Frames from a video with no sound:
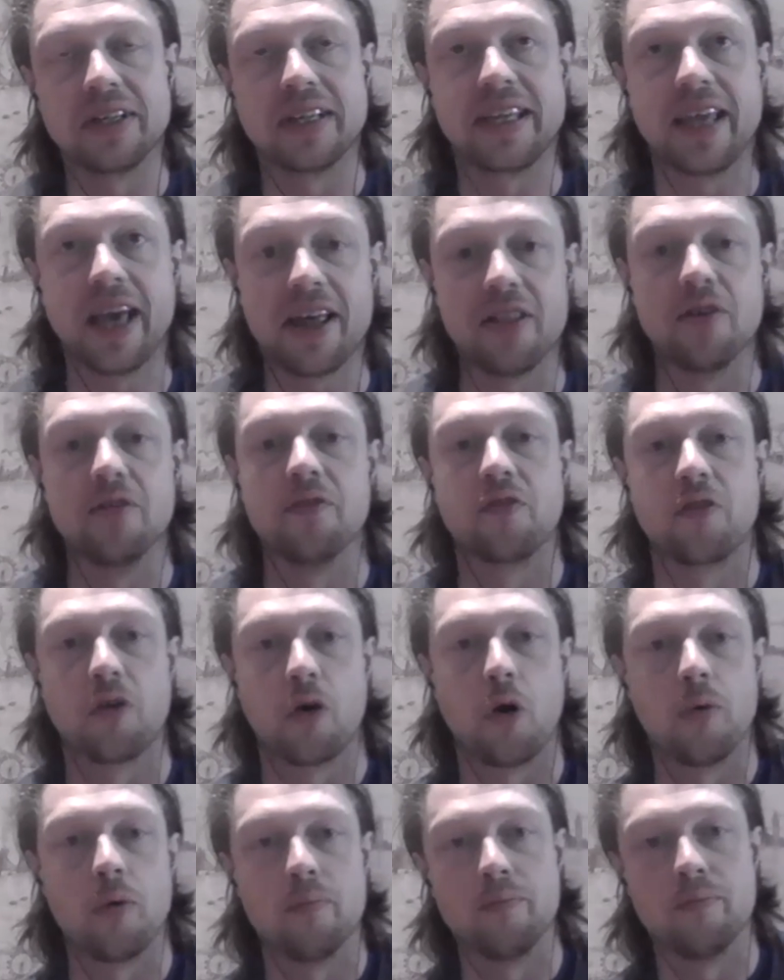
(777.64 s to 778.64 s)
get them
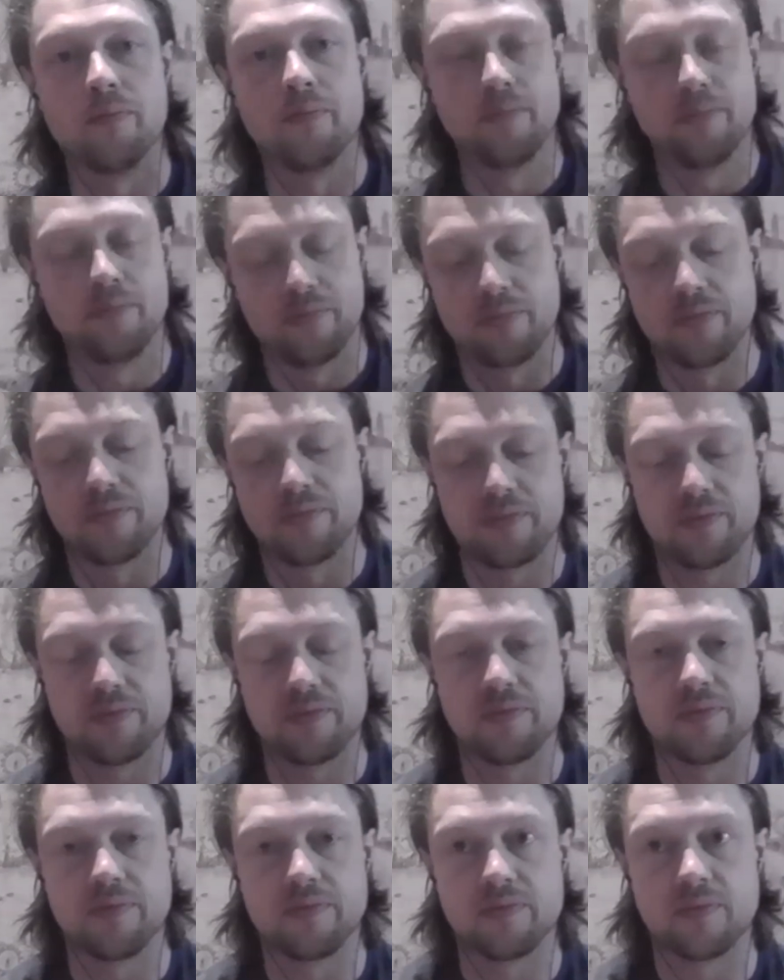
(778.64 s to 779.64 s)
from
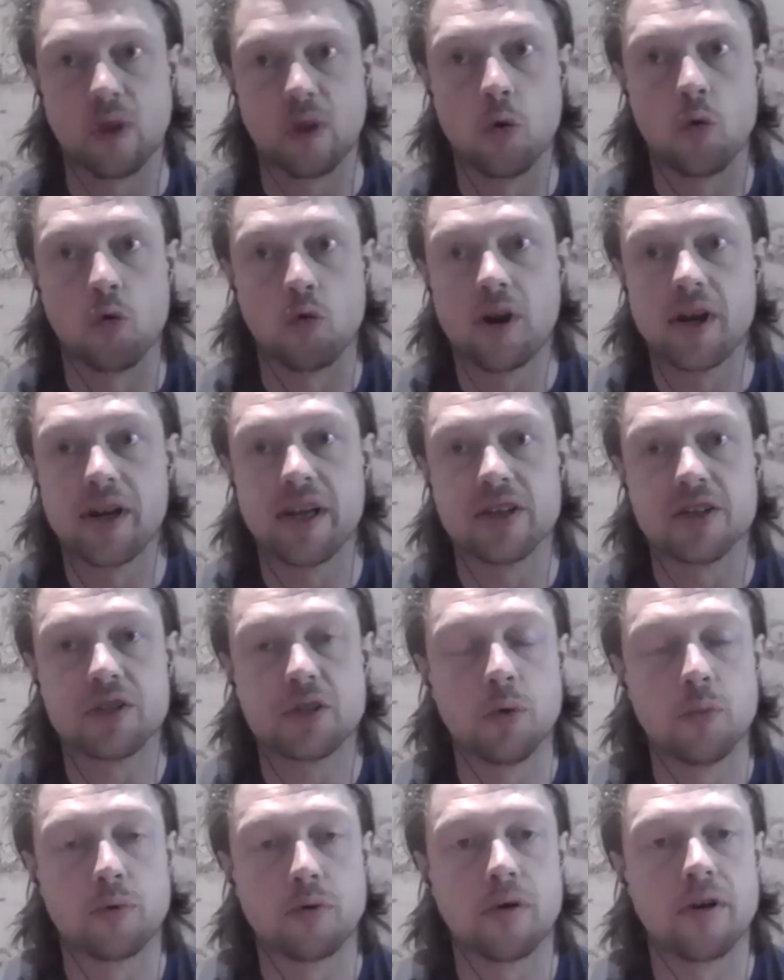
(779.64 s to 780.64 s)
already a
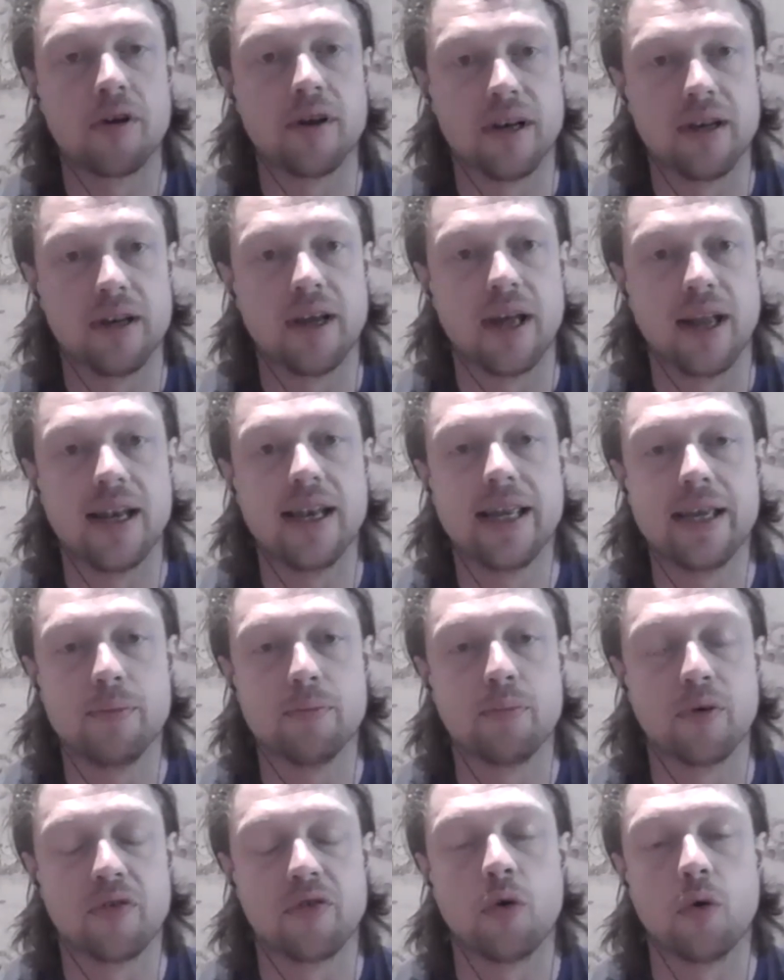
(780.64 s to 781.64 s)
super elite
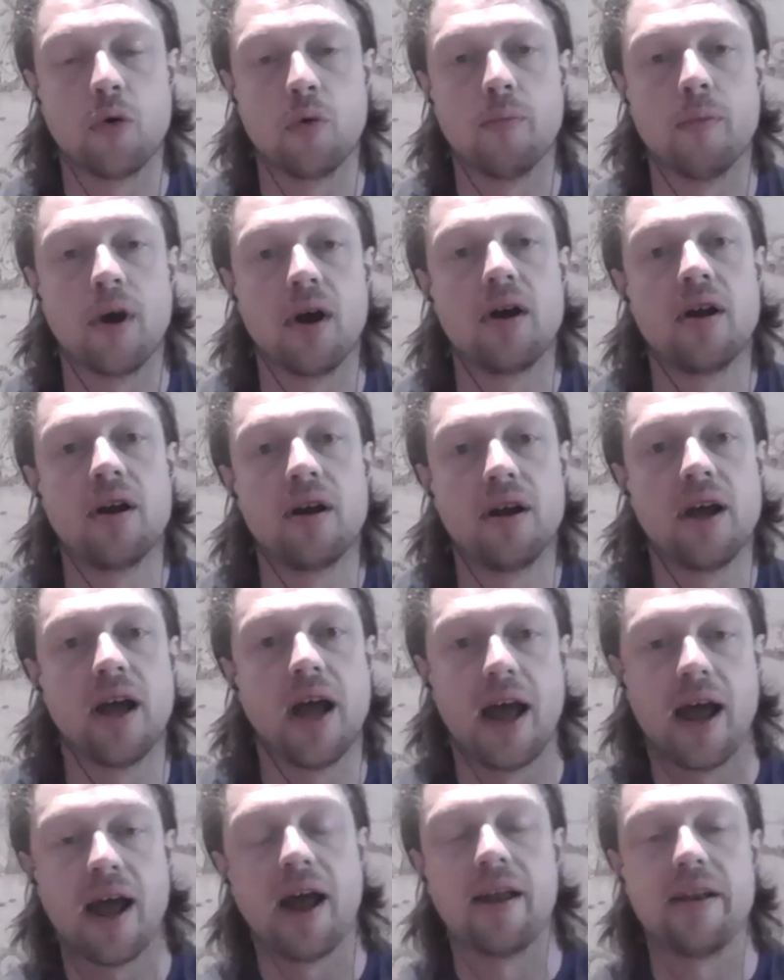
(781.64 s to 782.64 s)
performer
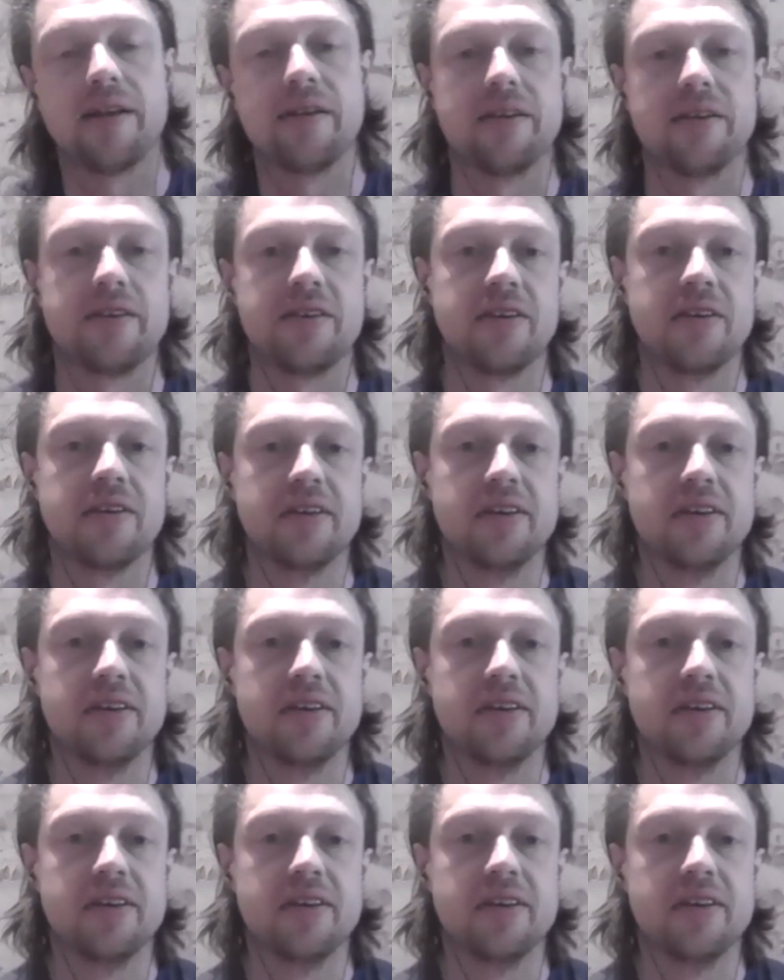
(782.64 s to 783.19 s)
and